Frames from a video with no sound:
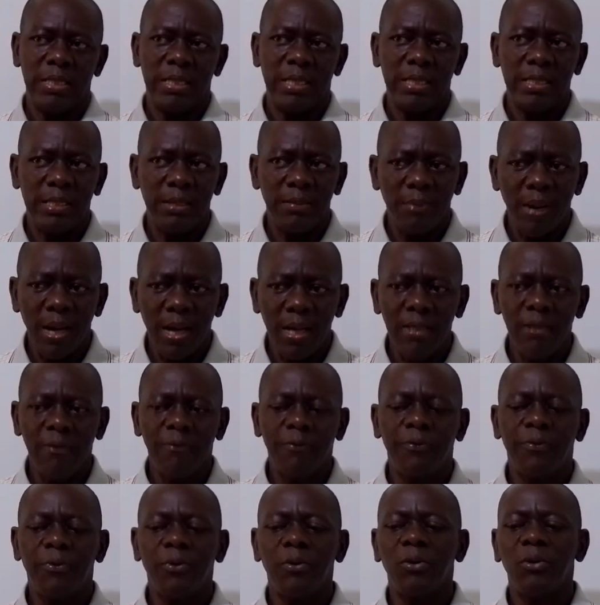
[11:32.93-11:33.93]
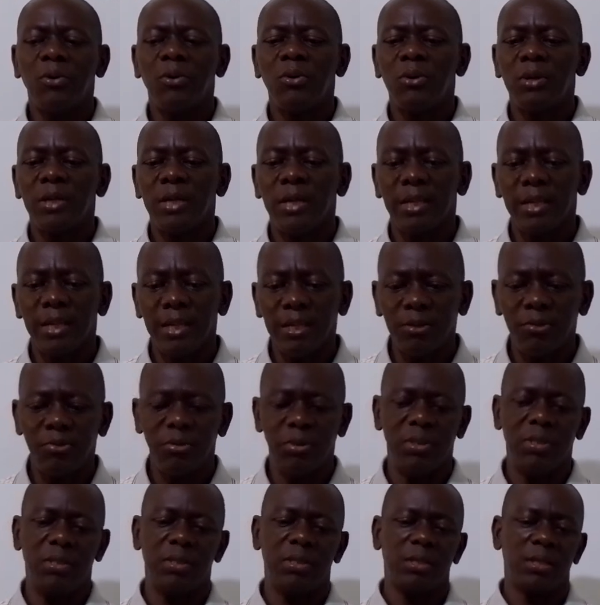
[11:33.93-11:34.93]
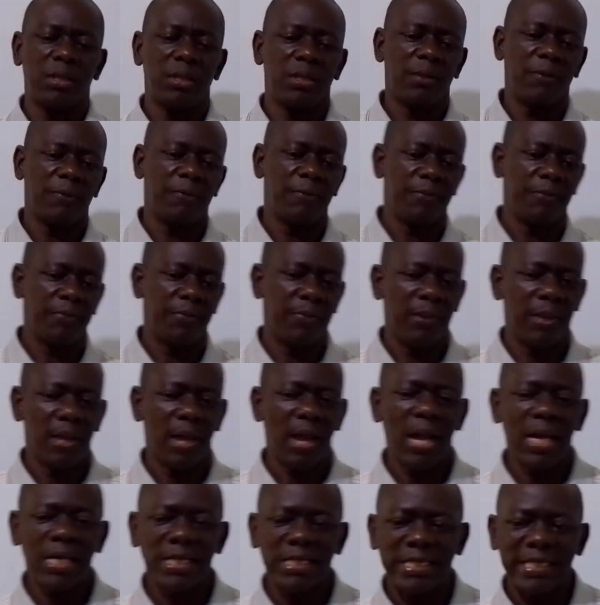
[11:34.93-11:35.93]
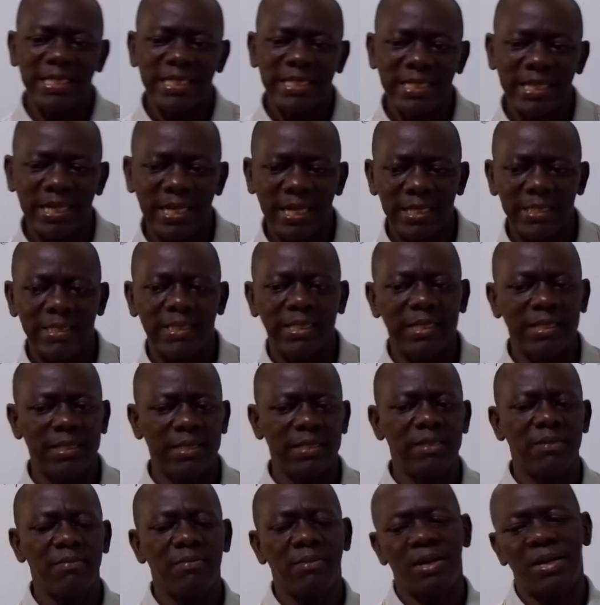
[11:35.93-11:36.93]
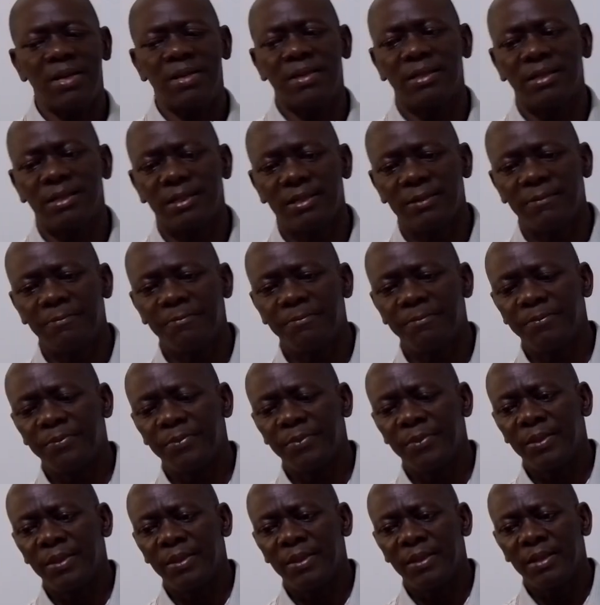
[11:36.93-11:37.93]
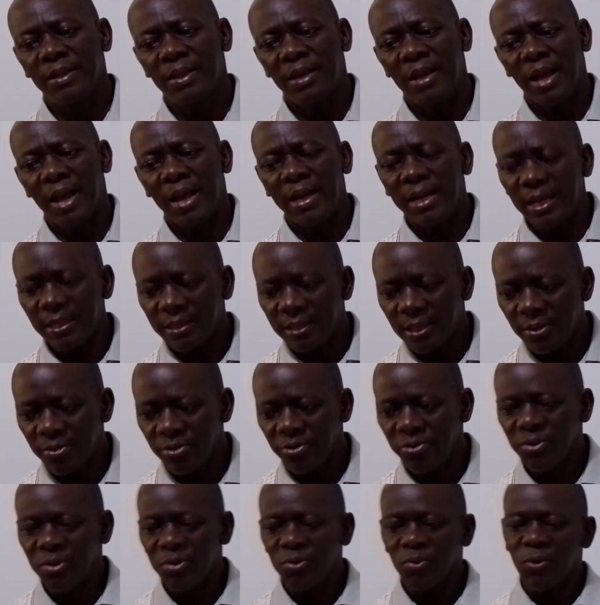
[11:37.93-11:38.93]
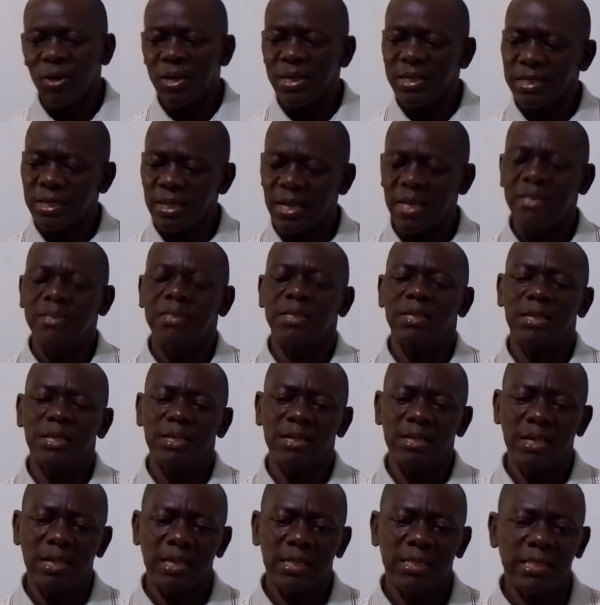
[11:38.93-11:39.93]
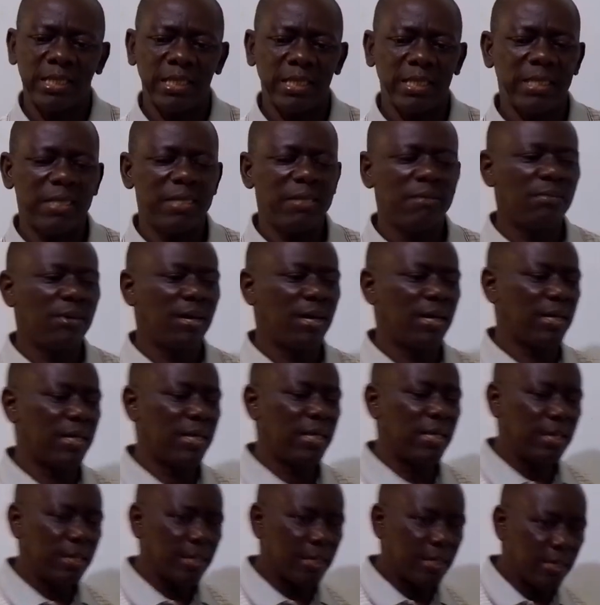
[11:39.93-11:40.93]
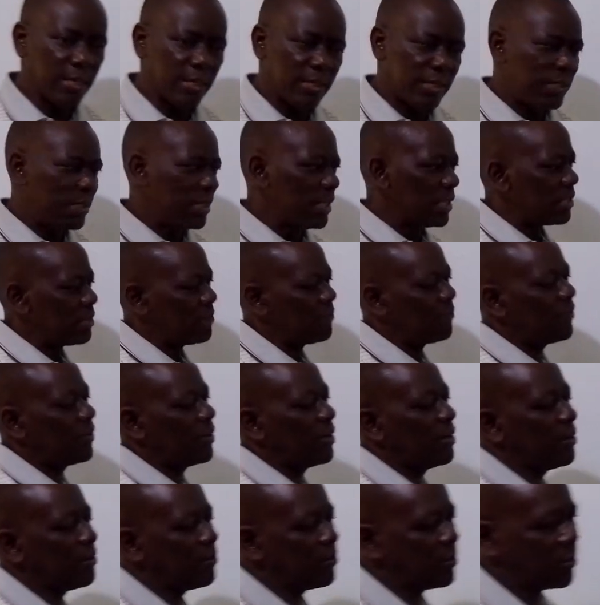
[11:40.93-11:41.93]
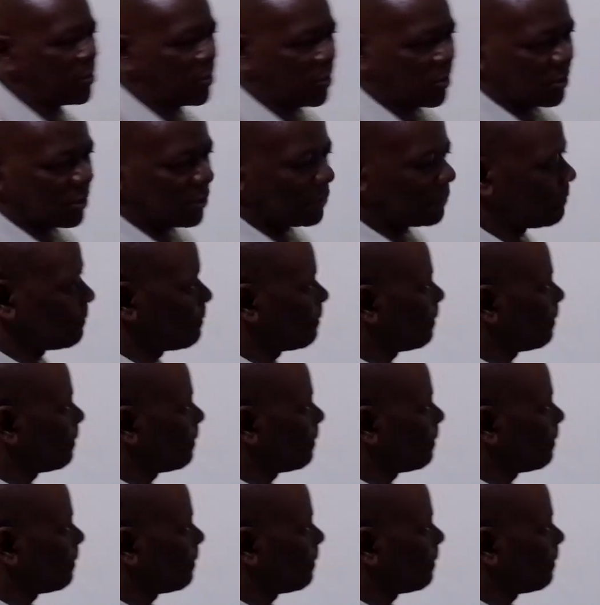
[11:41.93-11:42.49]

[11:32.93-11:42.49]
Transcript: The demand for electricity has inelastic demand. Another reason why it has inelastic demand is this very reason.